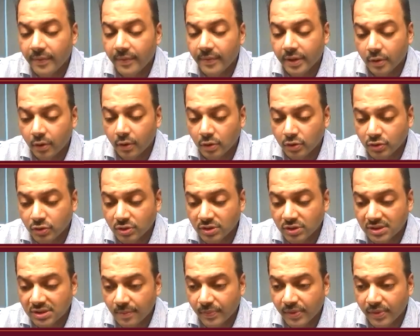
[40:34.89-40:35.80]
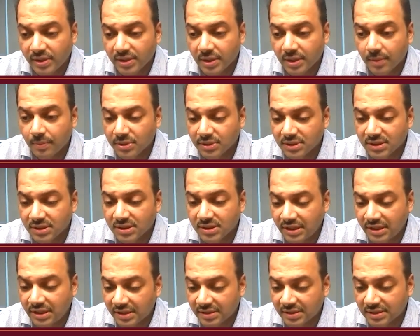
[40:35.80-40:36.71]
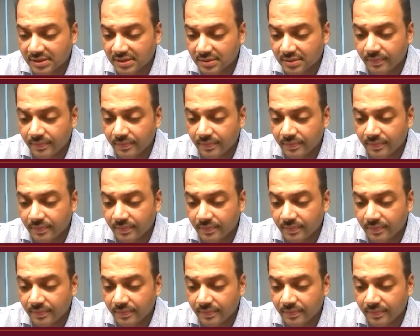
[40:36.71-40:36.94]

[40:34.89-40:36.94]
And also these companies are business leaders.